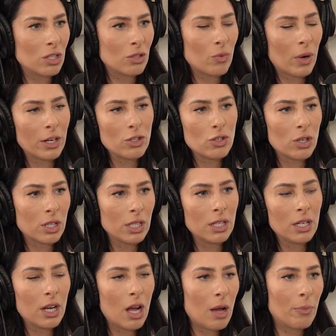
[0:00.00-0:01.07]
And why didn't you clean
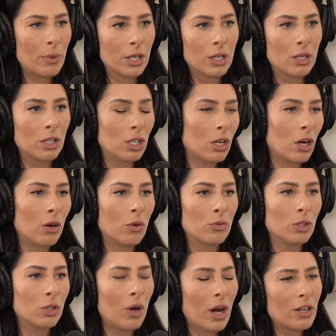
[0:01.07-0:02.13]
it up? And,
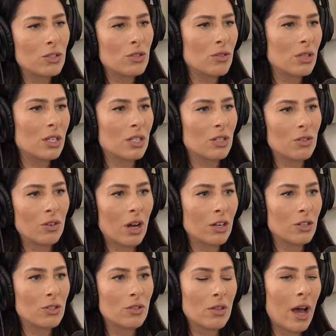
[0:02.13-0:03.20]
you got to do this and you got
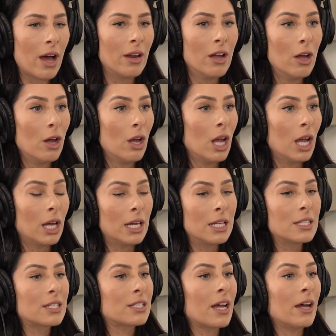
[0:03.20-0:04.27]
to do that.
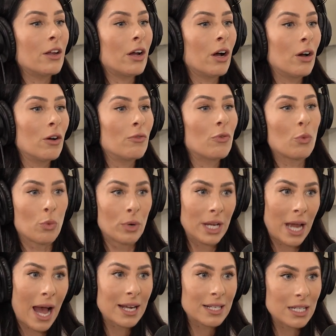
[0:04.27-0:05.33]
Instead of
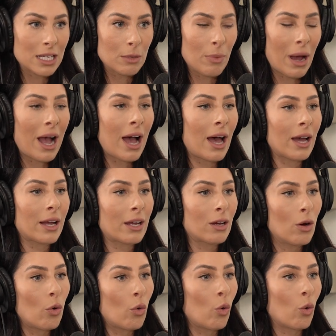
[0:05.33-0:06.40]
reacting back
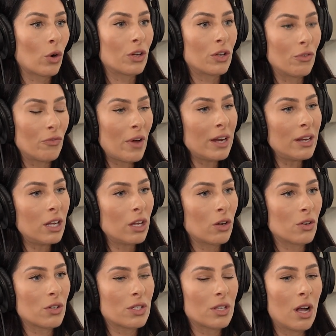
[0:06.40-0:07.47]
or defending
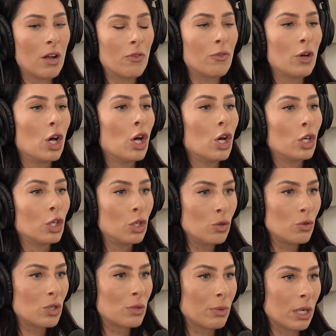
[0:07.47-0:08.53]
yourself,
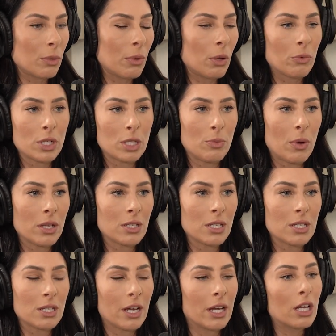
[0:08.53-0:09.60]
use minimal
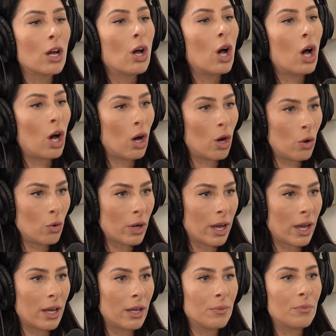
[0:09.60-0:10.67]
responses like,
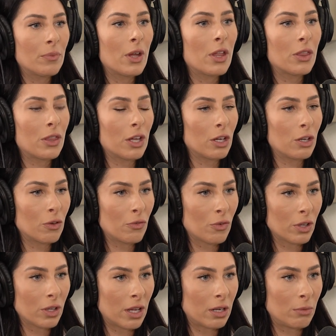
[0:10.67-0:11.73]
okay, thank you
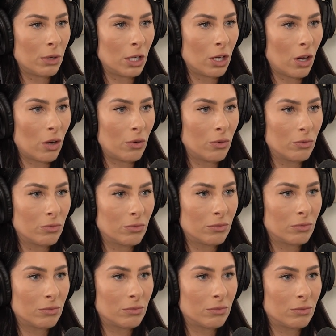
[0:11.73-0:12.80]
for letting me know.
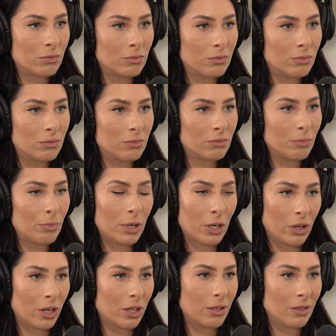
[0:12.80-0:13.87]

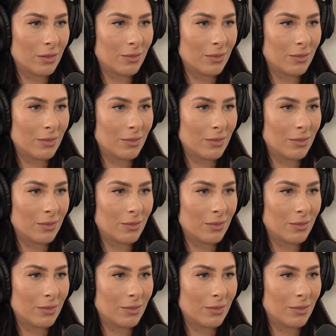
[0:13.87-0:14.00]
Period.